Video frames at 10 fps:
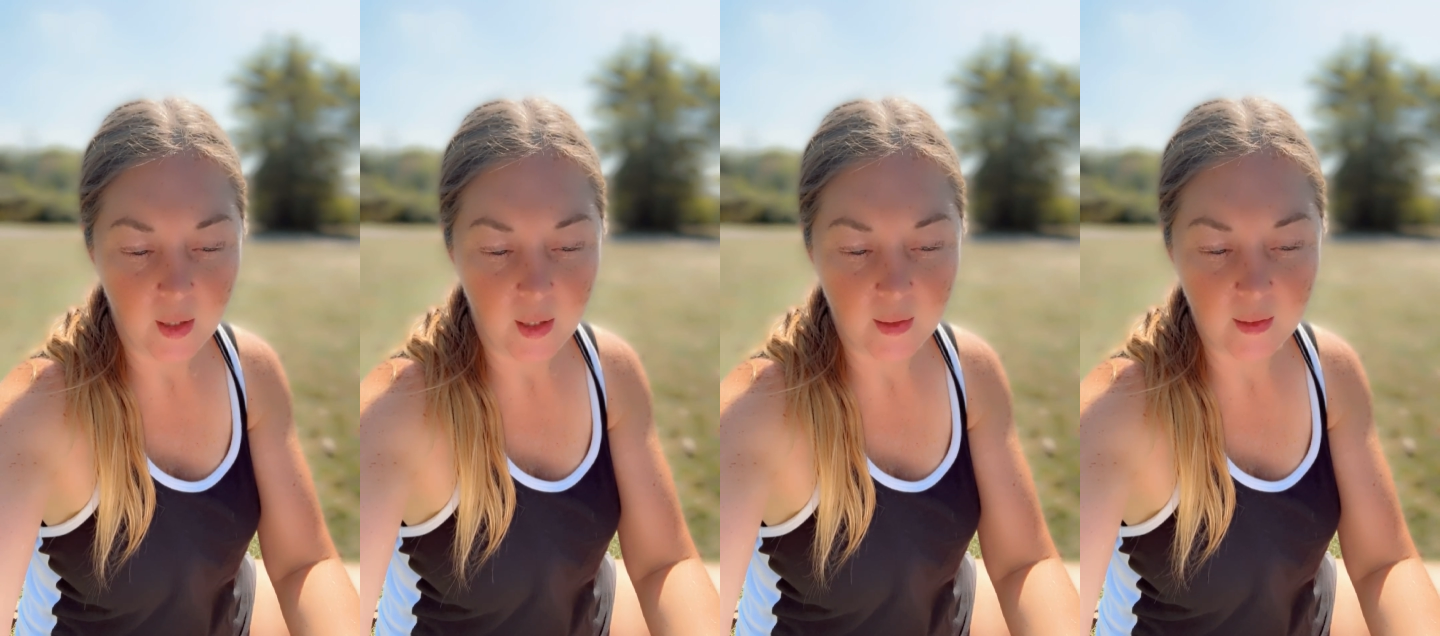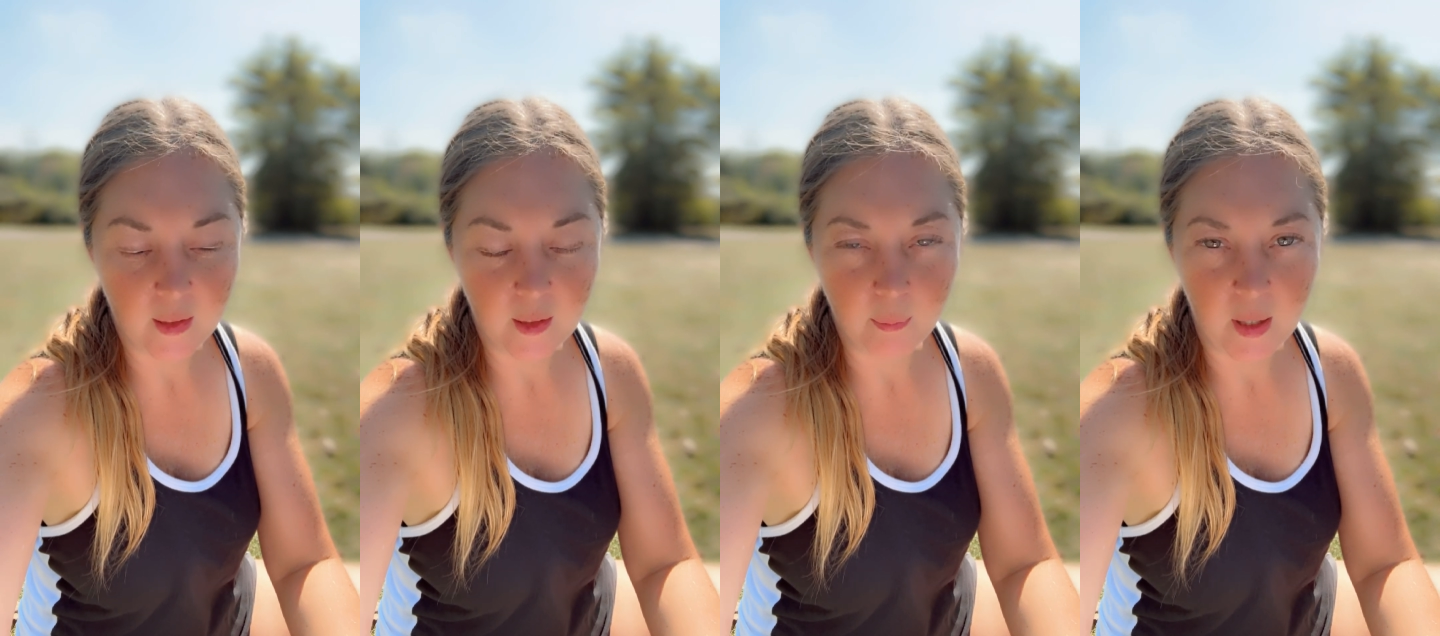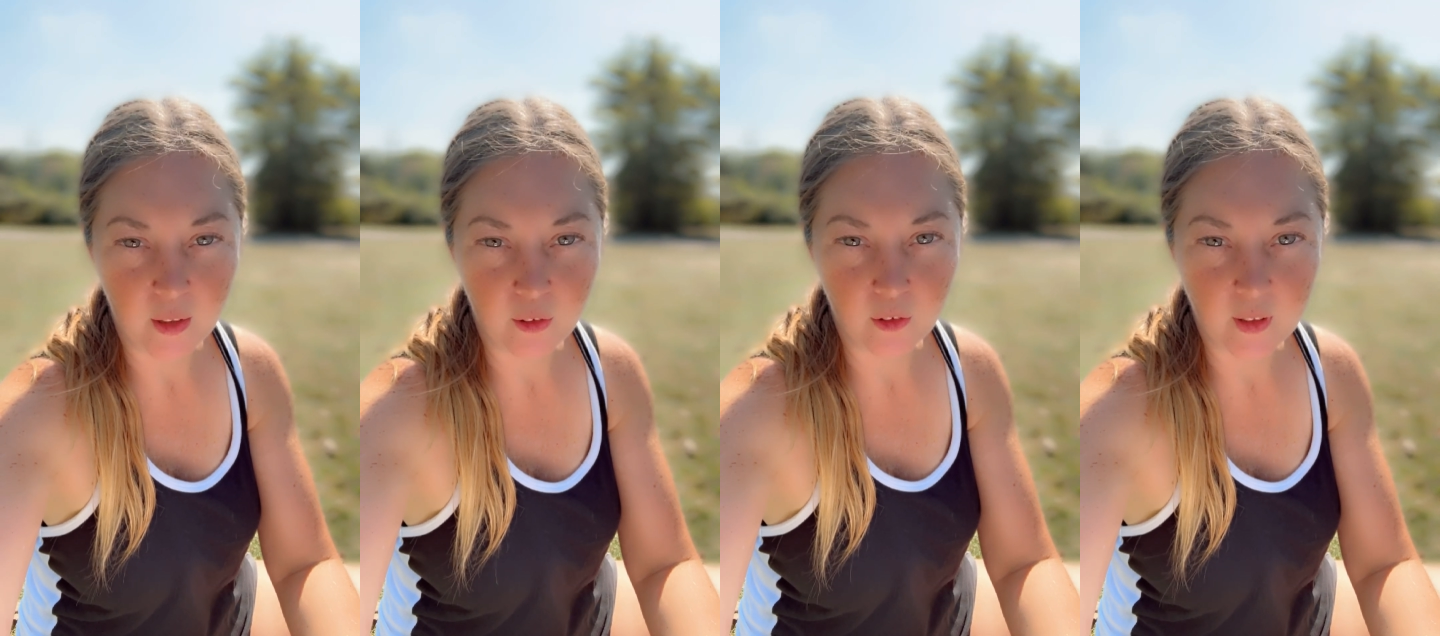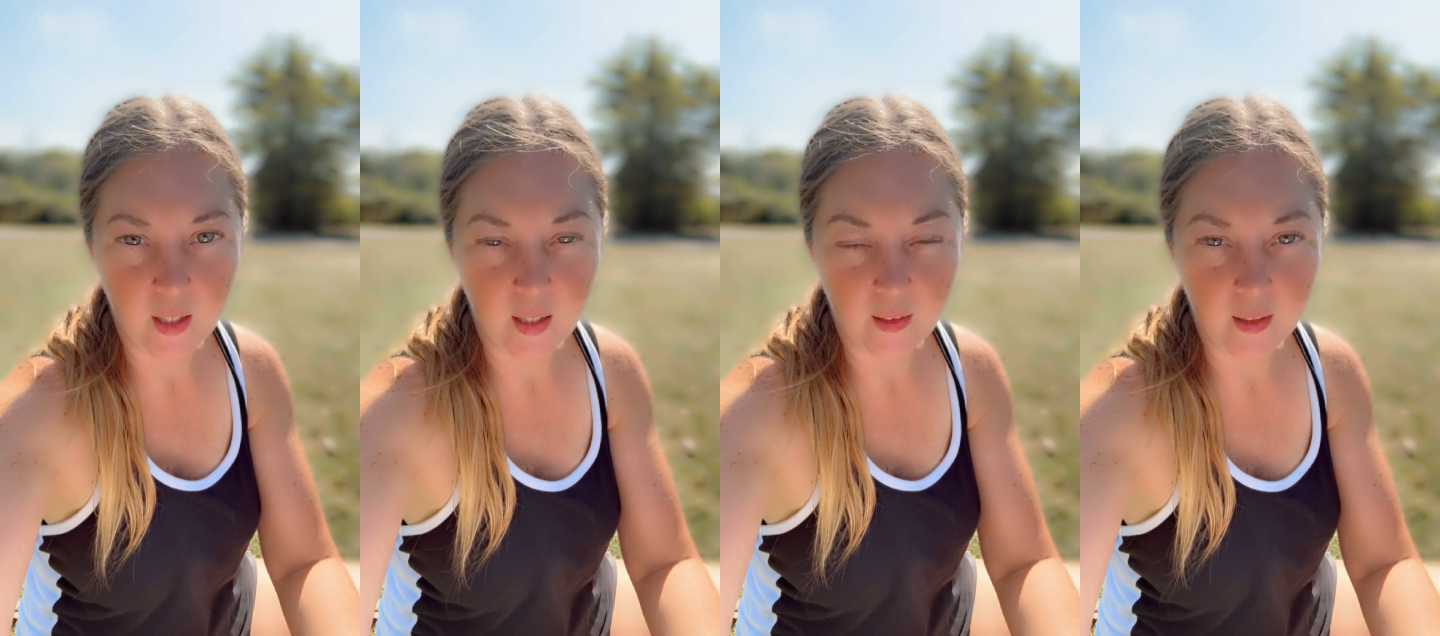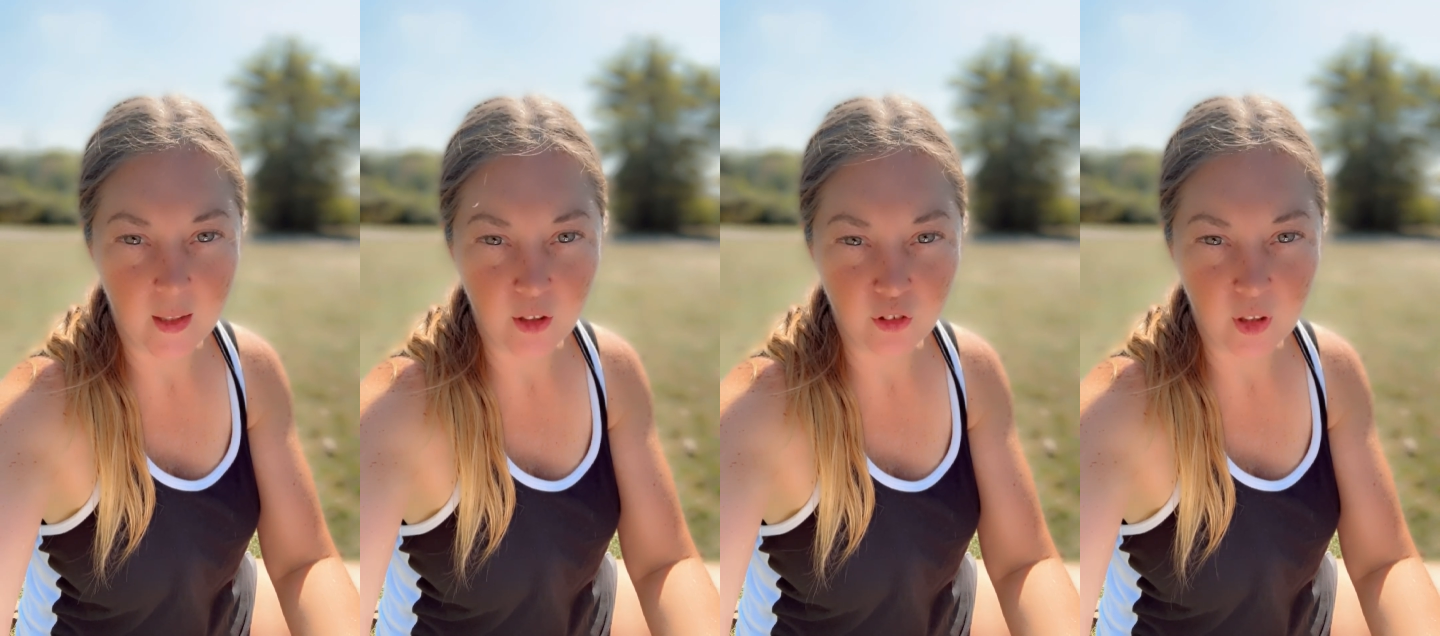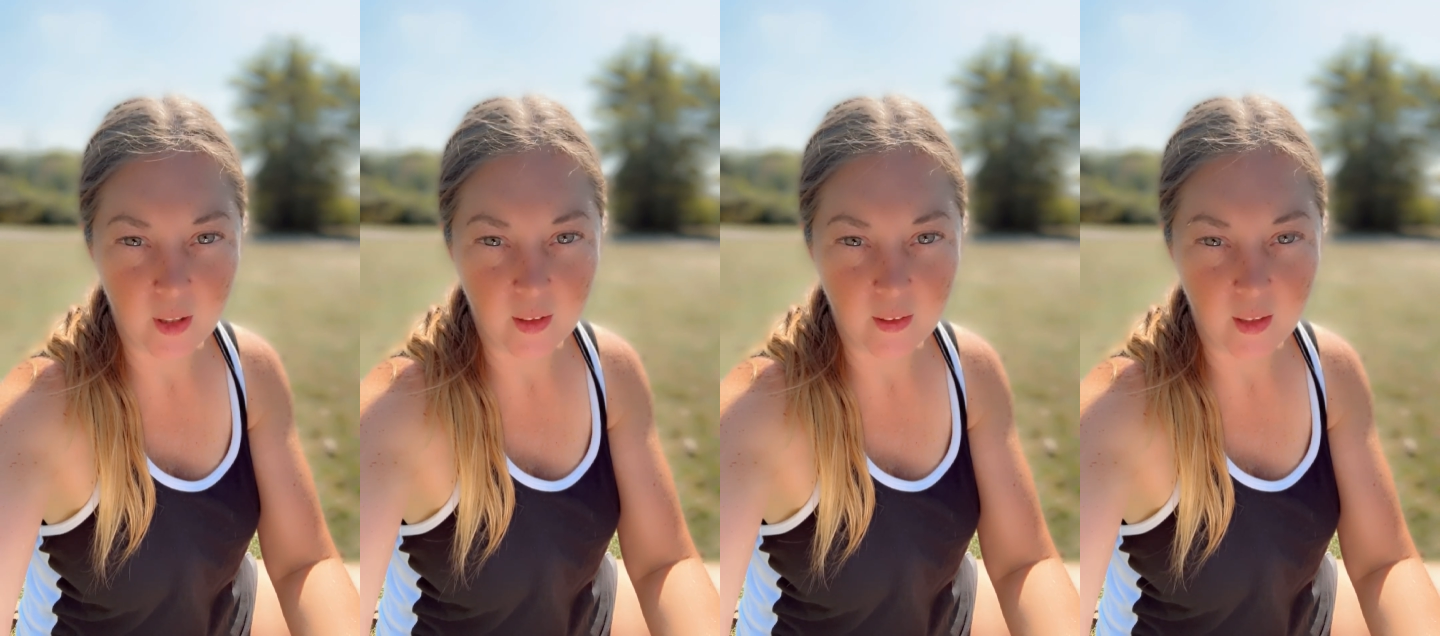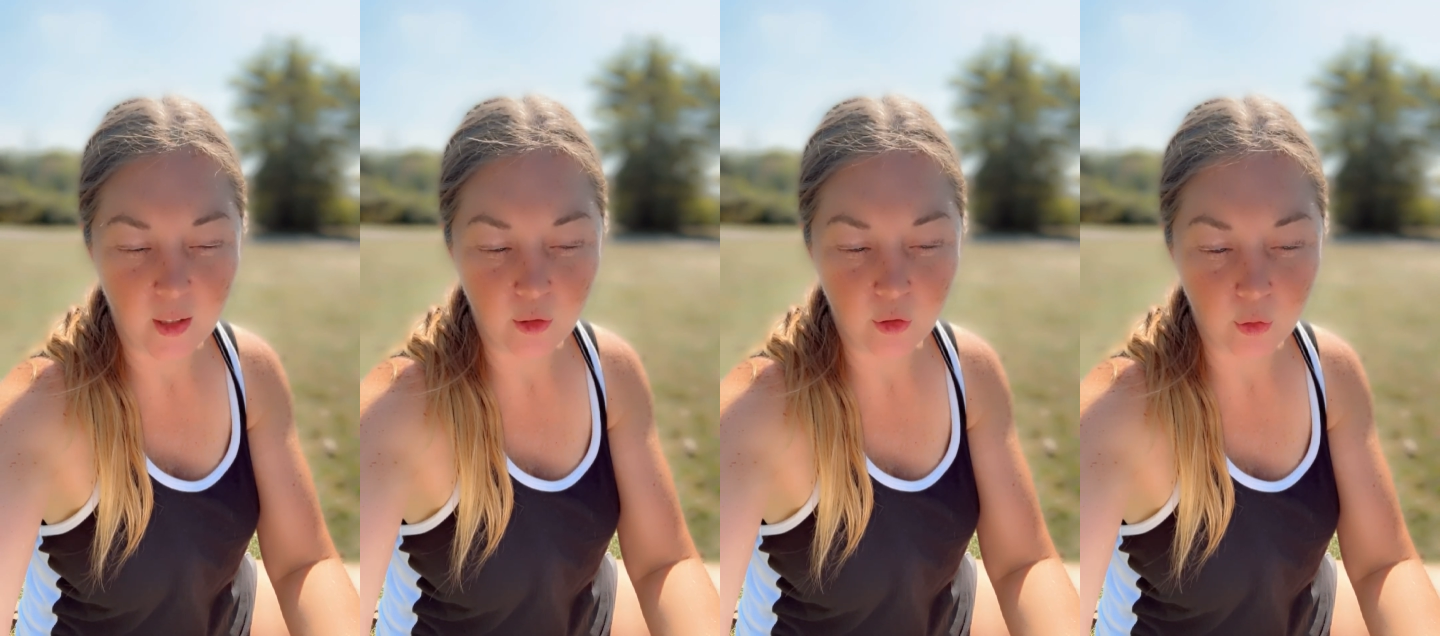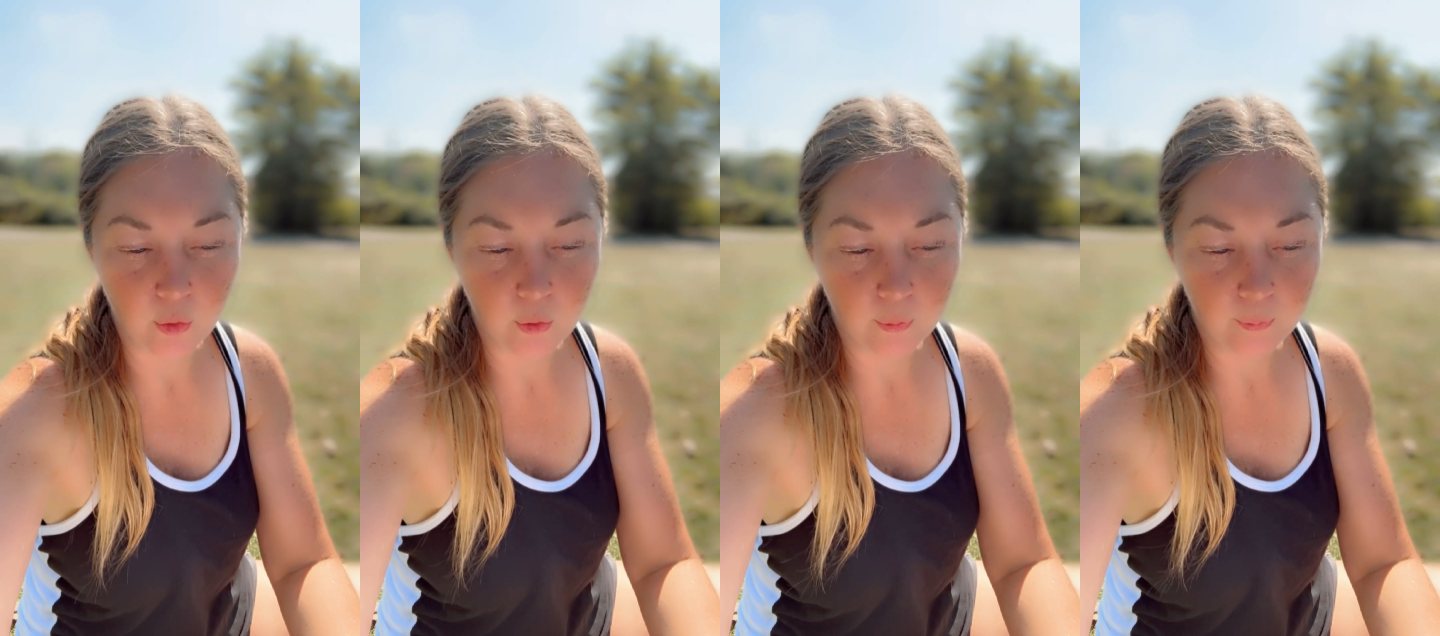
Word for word: Ascended Masters Kaylee and Shannon, day two,